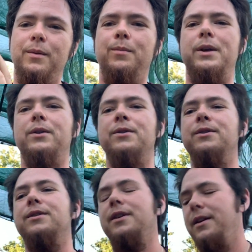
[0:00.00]

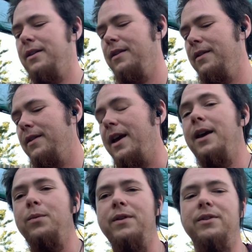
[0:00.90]
Because the
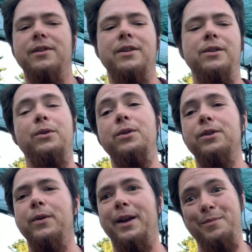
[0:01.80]
Hand Weavers Guild
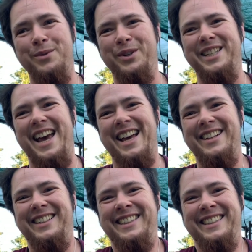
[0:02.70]
also had a book
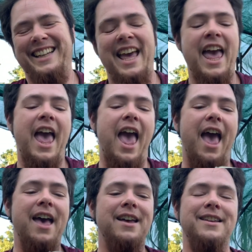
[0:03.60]
sale,
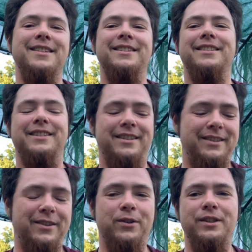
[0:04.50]
and
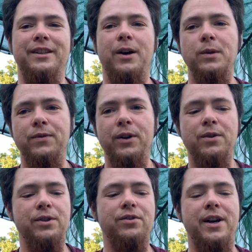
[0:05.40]
honestly, I was
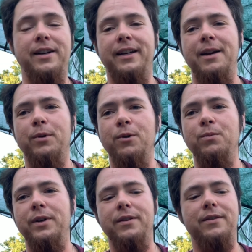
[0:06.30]
very restrained. I came
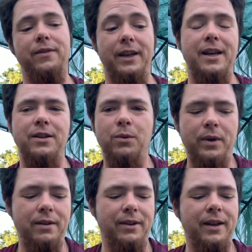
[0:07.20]
home with The Key to
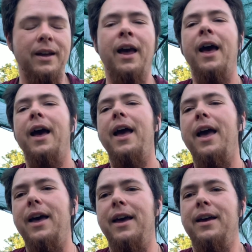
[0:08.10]
Weaving,
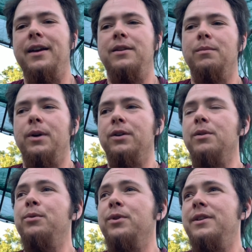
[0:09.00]
and
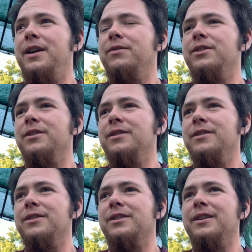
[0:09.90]
Margaret Porter
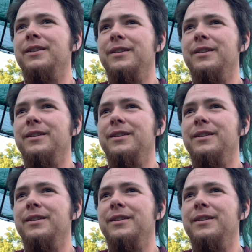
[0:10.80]
Davidson's,